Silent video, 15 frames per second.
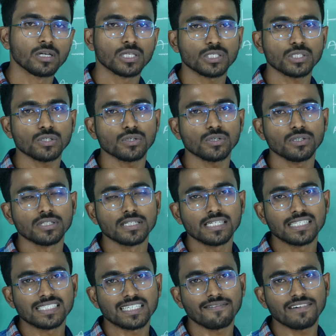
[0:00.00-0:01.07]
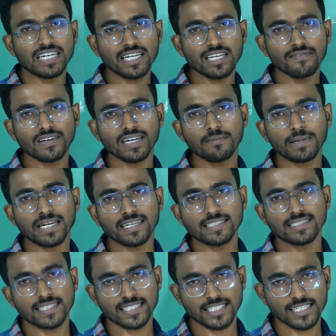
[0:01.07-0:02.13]
So 75
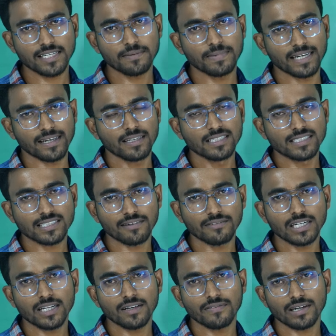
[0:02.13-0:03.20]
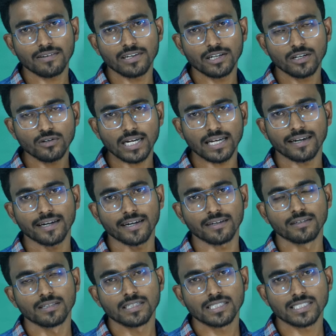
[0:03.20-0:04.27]
minus 60 by 75 into 100.